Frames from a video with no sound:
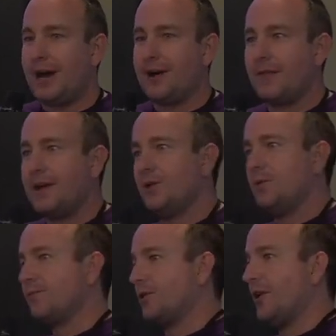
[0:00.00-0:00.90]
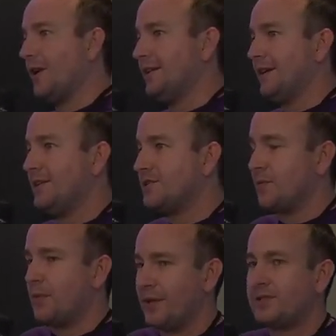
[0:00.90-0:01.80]
out there who have got ideas
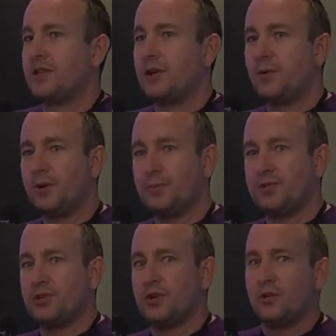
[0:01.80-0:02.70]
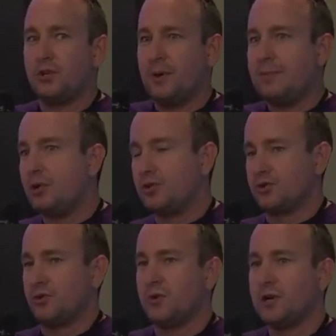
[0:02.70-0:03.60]
and things that they want to pursue, and you're maybe not
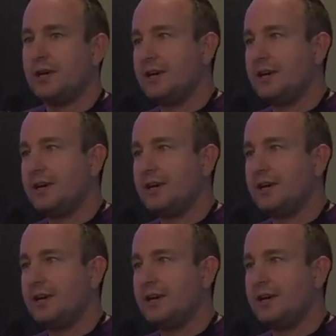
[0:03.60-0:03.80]
sure